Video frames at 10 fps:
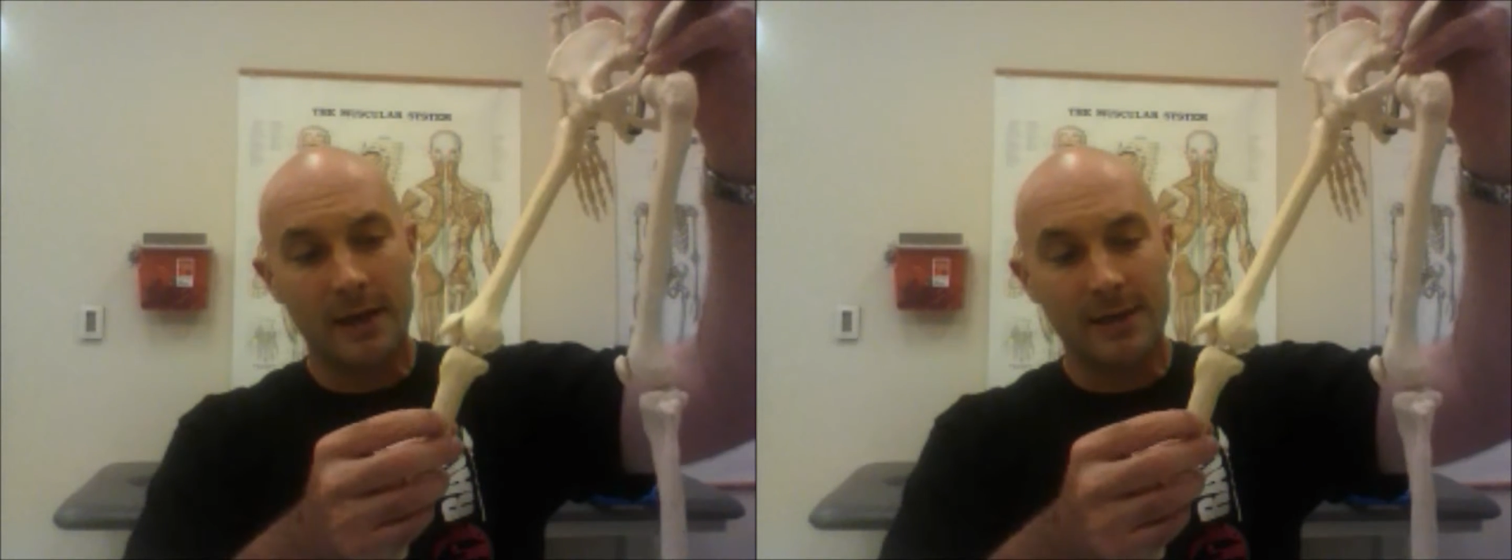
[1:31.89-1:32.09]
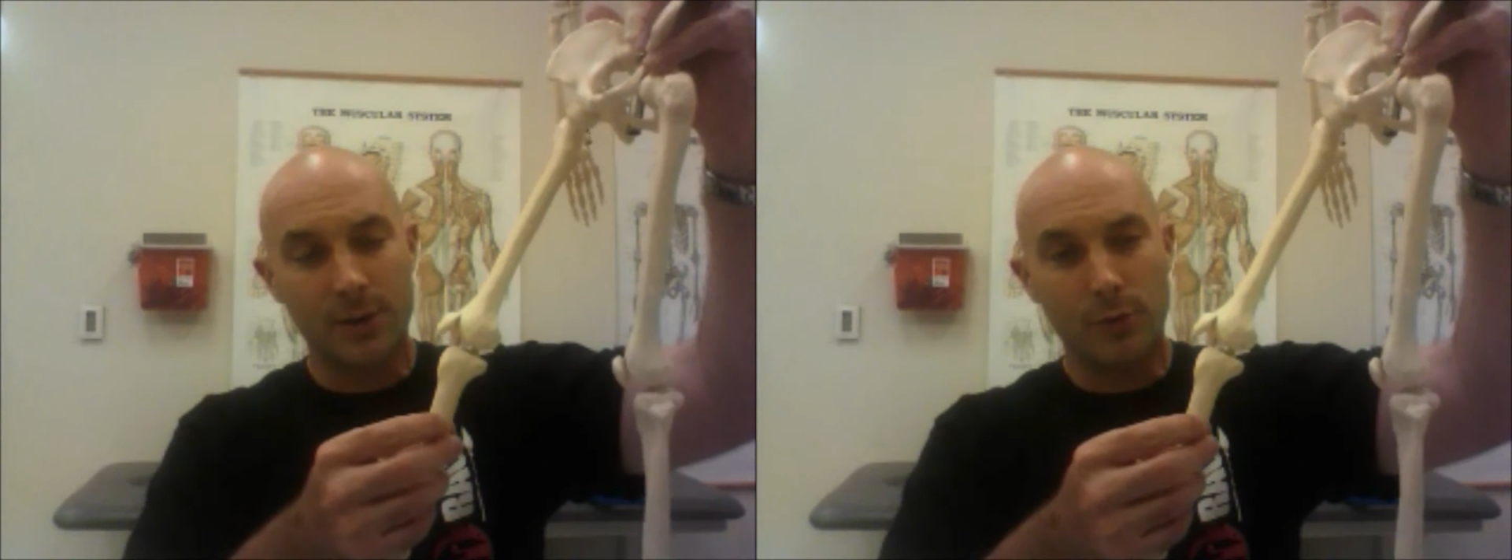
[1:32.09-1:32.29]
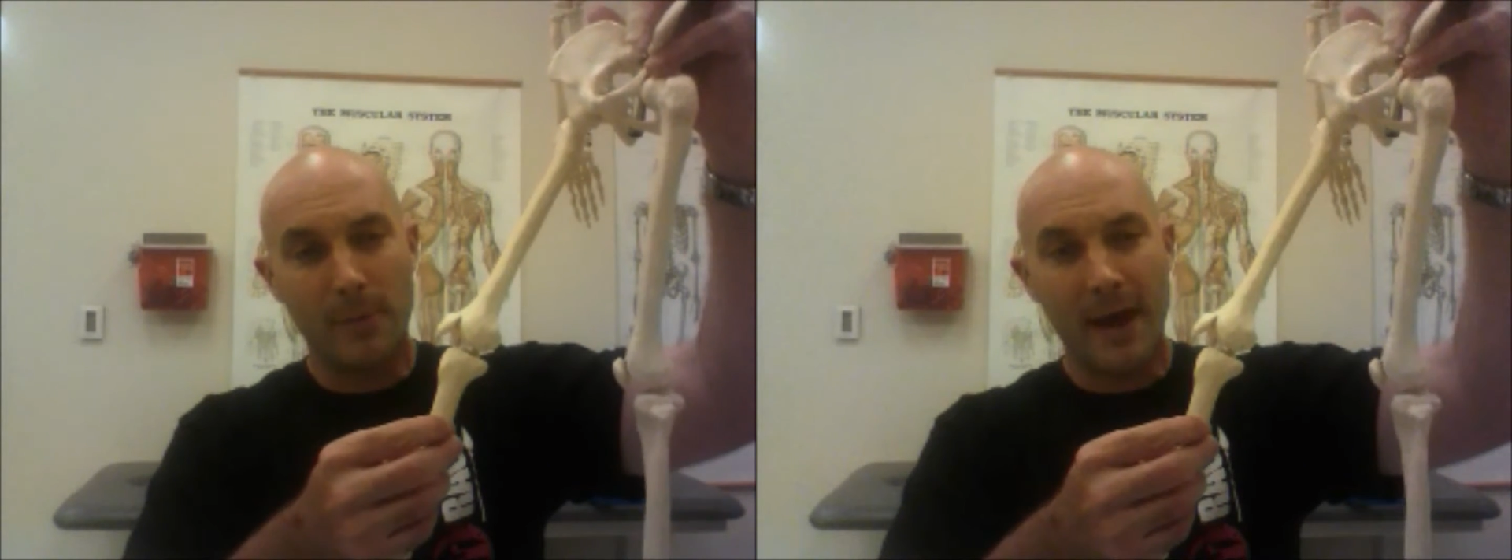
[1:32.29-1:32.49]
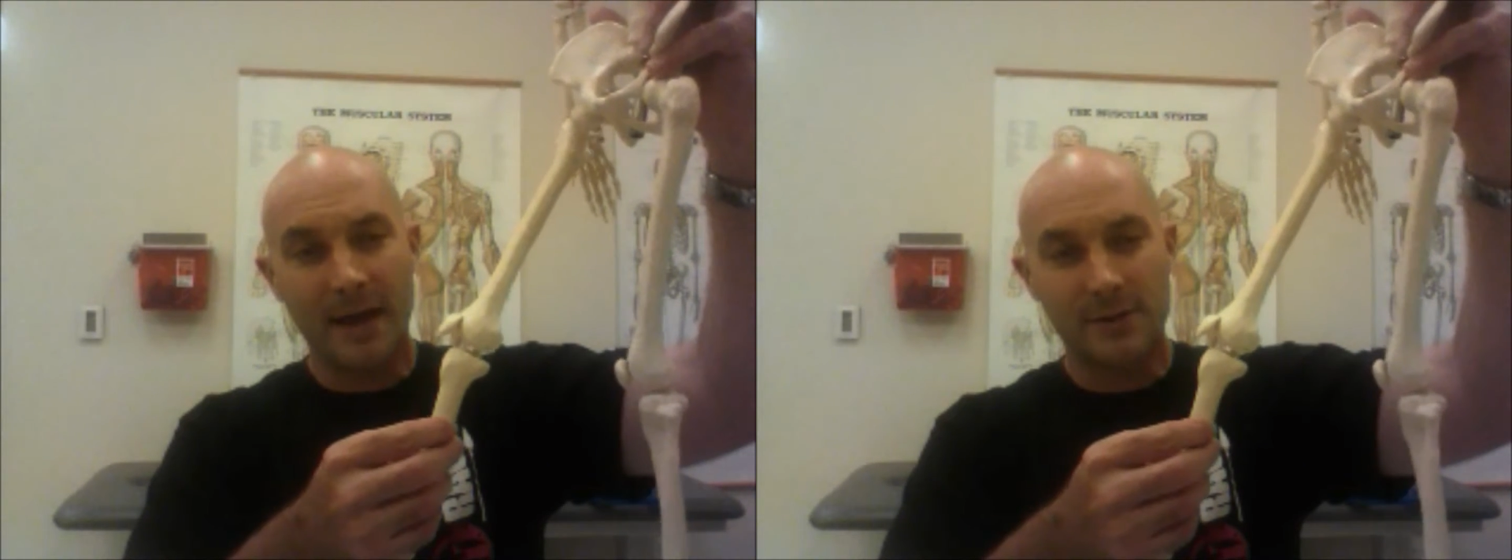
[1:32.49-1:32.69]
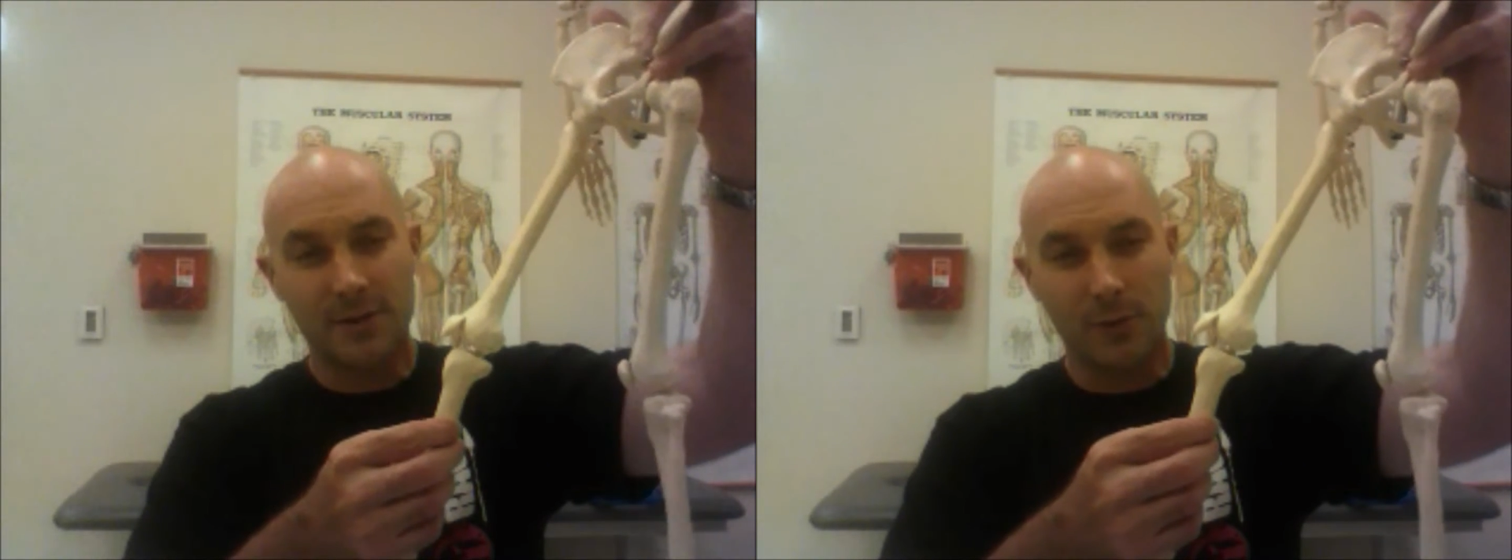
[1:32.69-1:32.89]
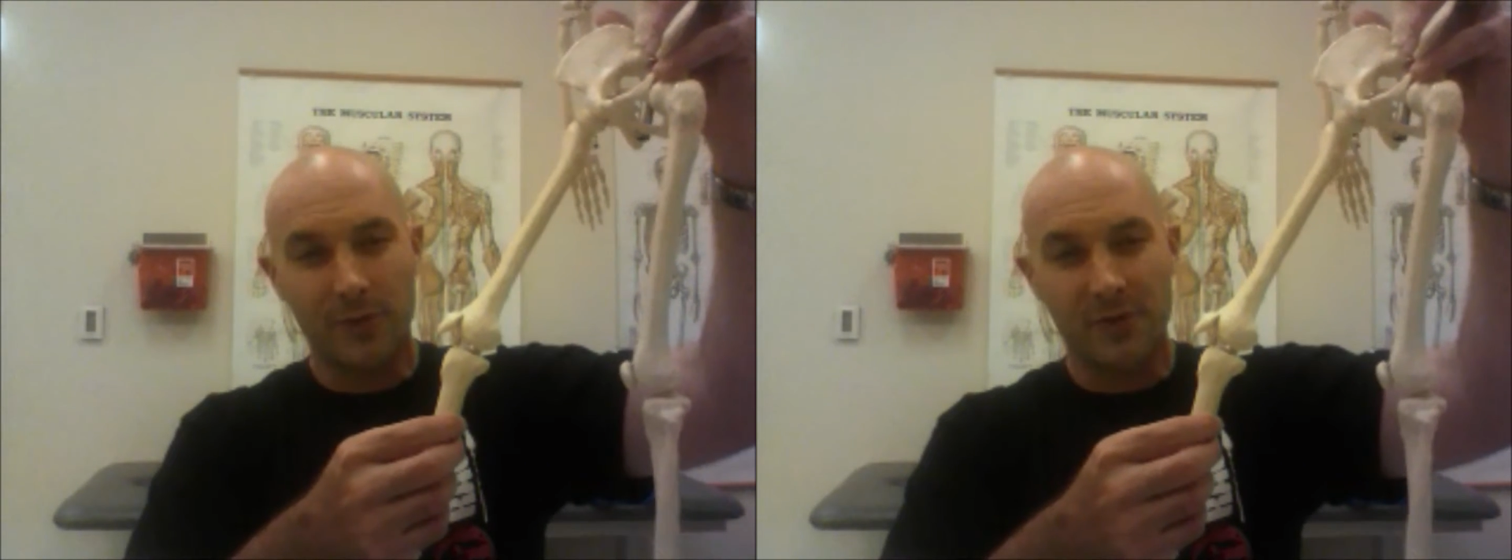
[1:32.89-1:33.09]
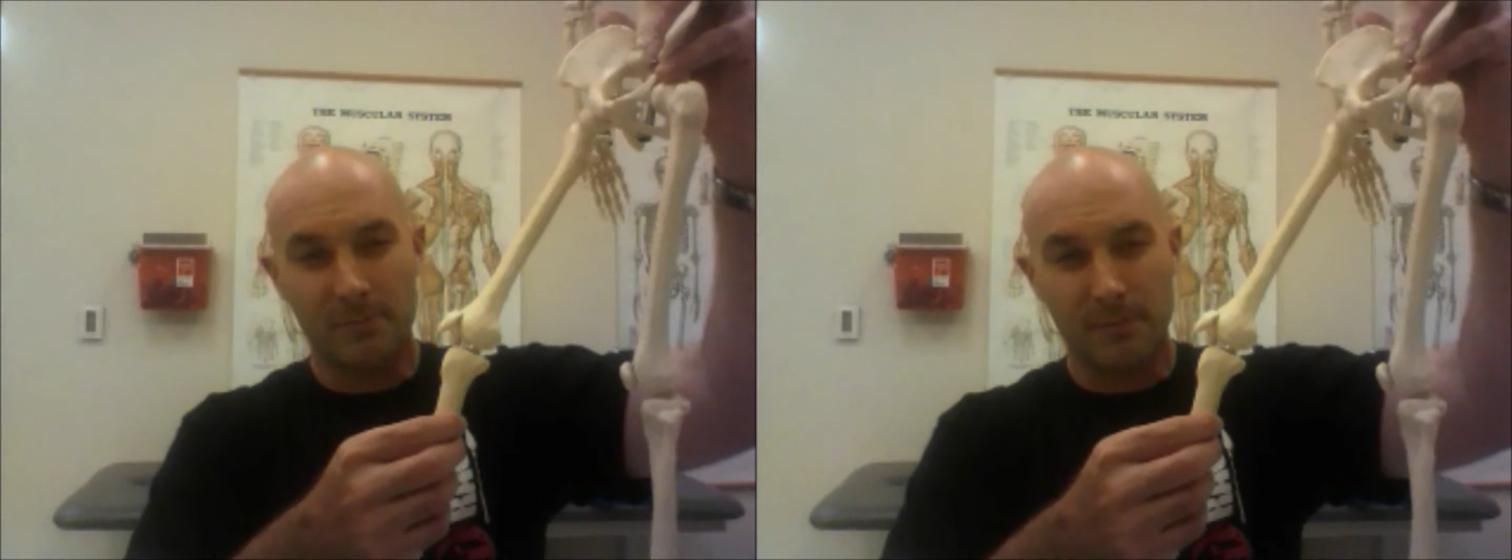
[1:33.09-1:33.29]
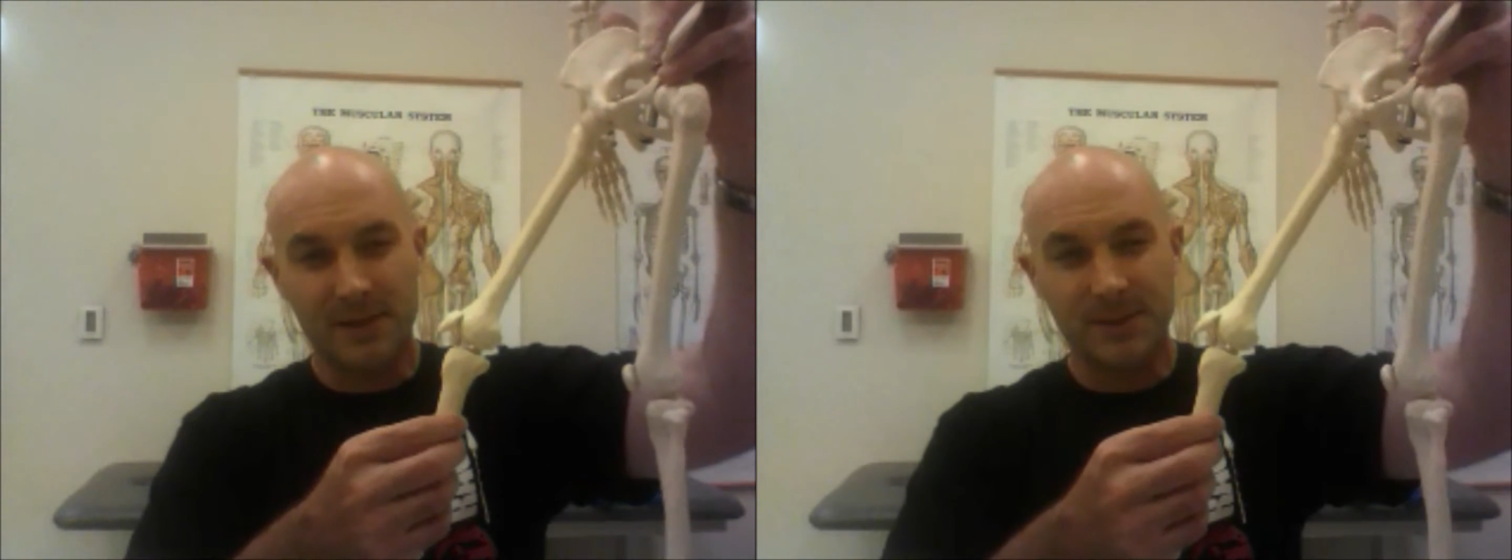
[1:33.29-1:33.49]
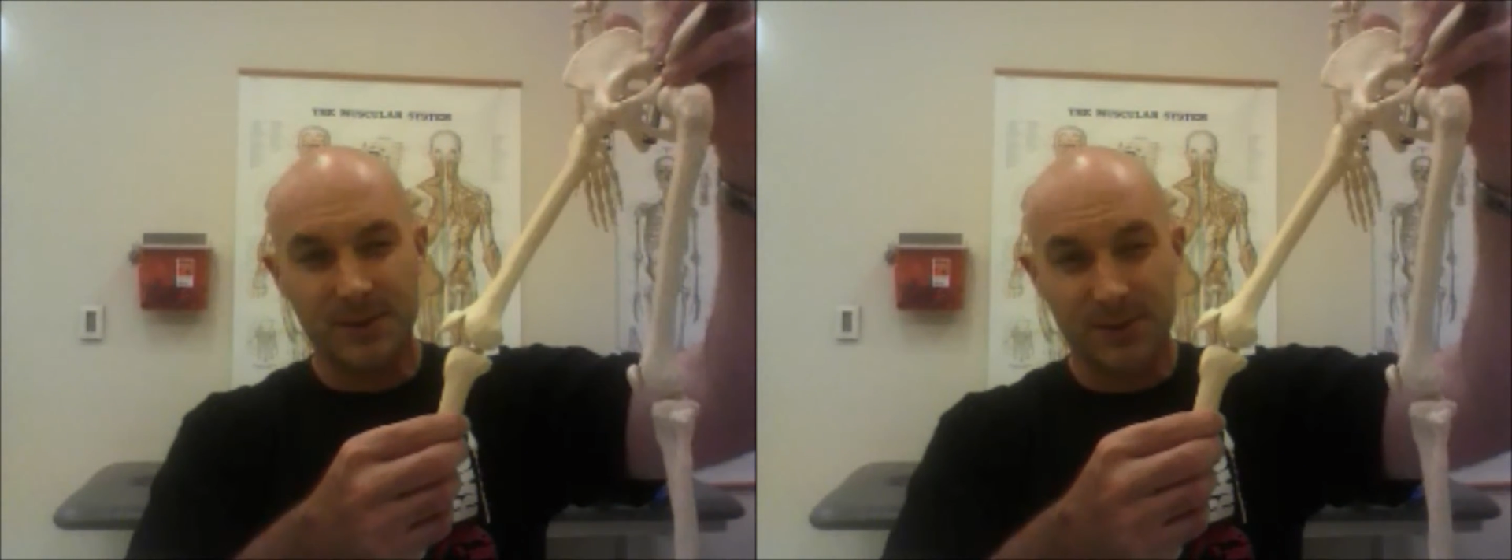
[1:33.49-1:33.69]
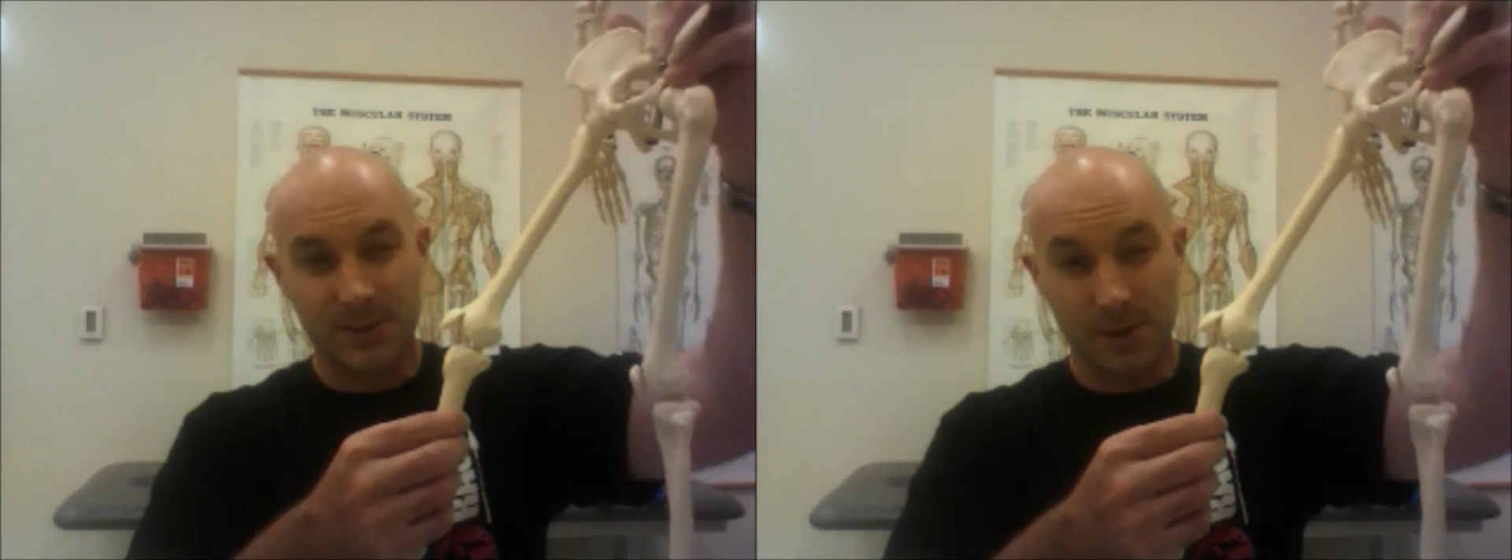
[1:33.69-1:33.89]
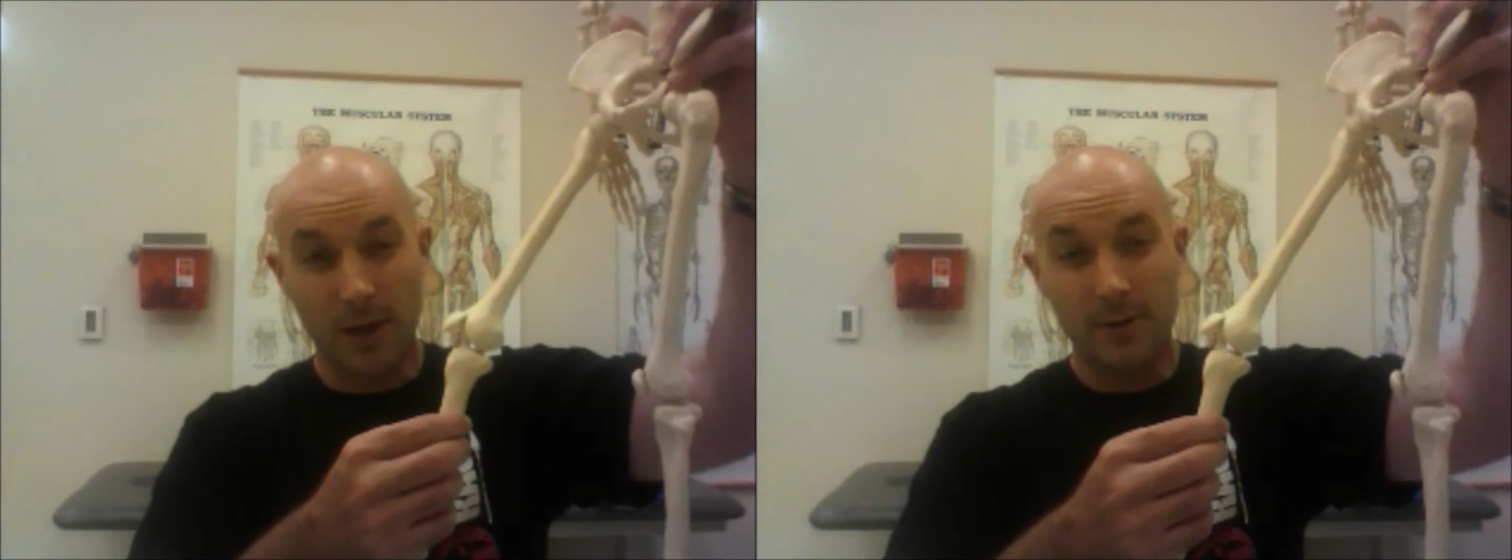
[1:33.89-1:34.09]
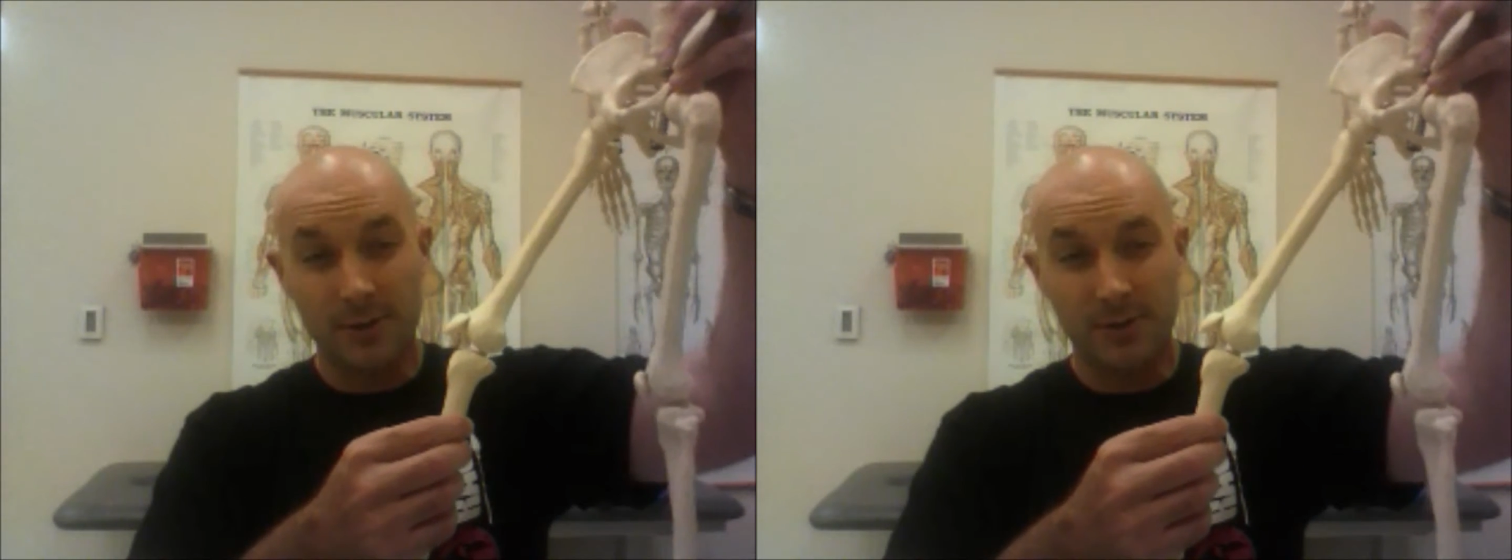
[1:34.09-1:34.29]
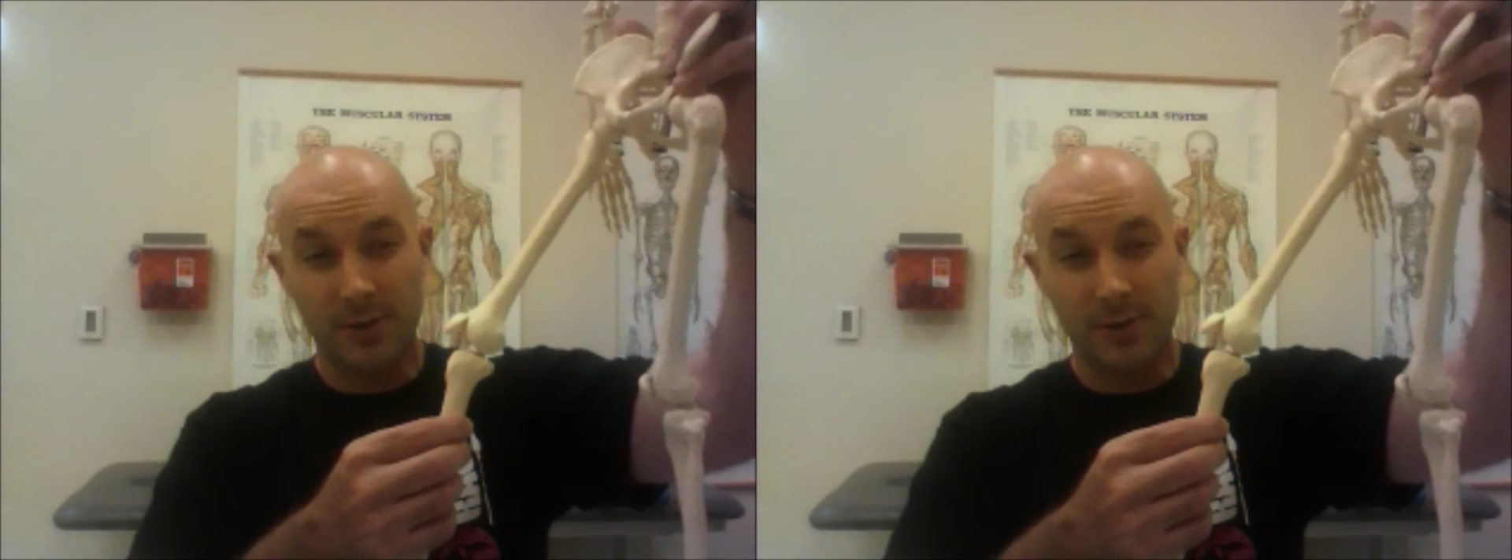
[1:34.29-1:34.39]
kind of go back till where the muscles start.